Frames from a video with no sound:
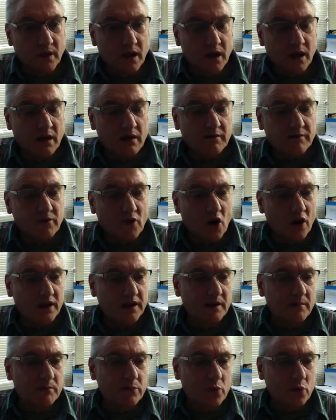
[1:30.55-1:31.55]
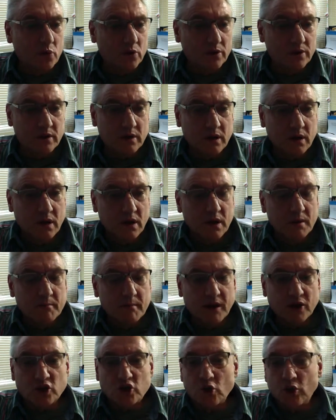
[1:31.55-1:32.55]
Vitally important.
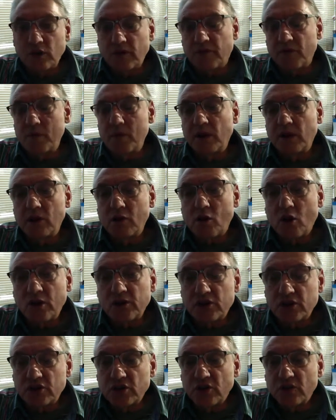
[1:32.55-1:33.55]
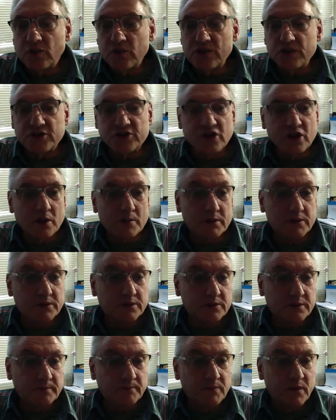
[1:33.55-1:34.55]
Make sure you familiarise yourself with the
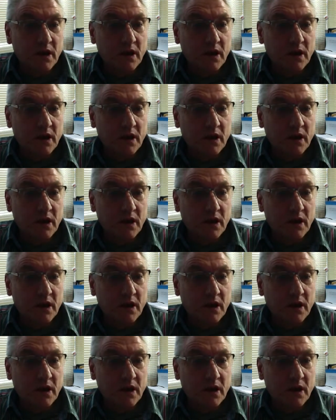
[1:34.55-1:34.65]
syllabus